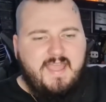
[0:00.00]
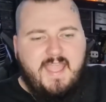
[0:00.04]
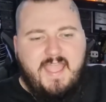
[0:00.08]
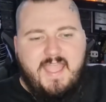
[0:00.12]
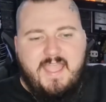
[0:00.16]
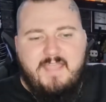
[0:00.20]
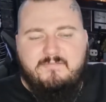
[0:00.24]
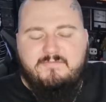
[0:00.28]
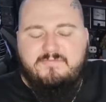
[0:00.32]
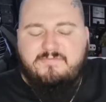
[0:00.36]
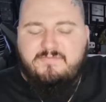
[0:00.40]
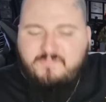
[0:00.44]

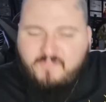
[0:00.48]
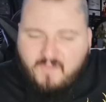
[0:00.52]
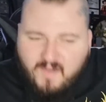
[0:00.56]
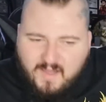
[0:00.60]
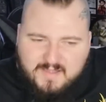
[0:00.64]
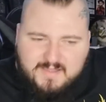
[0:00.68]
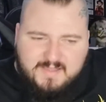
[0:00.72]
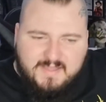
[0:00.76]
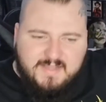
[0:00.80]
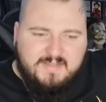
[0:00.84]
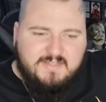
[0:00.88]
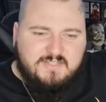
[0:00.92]
It
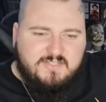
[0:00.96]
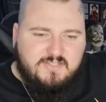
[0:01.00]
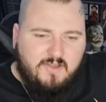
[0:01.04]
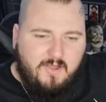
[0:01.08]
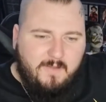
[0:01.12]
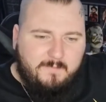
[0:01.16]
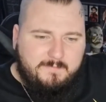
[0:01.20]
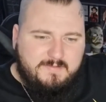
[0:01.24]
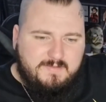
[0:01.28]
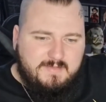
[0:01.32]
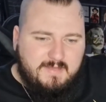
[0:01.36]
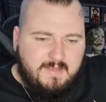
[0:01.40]
fucking
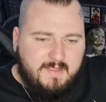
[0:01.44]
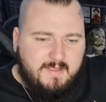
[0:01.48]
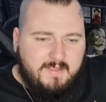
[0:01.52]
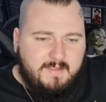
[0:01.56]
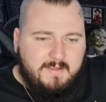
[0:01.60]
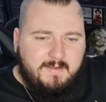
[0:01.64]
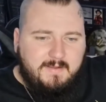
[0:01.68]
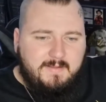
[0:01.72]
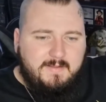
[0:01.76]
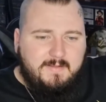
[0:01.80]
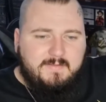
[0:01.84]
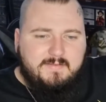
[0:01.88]
topped it.
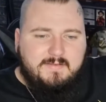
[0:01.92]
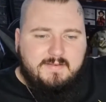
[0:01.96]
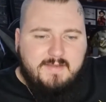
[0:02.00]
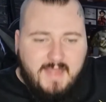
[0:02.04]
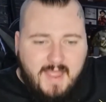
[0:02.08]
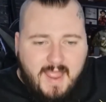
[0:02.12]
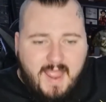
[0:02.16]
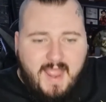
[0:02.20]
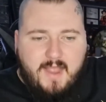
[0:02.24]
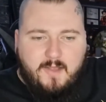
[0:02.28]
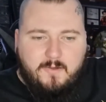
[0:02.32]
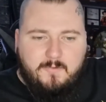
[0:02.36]

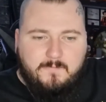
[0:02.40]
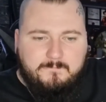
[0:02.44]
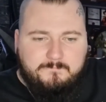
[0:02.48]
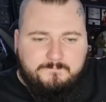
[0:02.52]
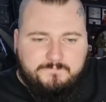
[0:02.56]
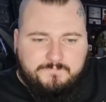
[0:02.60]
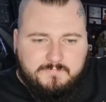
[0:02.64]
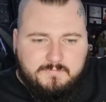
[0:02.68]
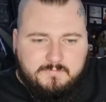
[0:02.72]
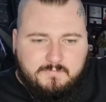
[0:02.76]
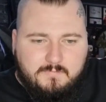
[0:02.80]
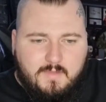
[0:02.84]
Now,
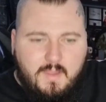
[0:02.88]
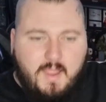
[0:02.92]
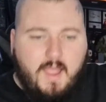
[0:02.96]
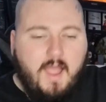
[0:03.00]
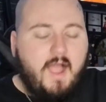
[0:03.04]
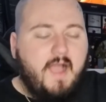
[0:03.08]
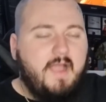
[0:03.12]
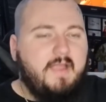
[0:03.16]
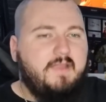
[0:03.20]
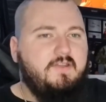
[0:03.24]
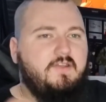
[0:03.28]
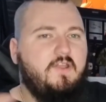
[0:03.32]

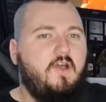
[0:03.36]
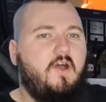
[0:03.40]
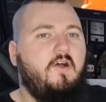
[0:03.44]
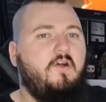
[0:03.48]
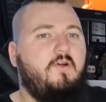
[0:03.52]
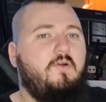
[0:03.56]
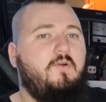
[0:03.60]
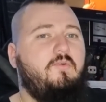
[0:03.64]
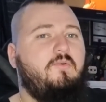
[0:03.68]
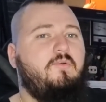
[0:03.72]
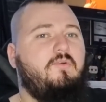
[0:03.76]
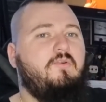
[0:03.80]
I
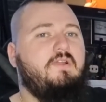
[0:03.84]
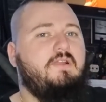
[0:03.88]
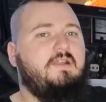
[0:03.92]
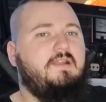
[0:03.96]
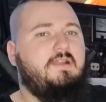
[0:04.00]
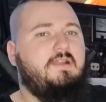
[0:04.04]
know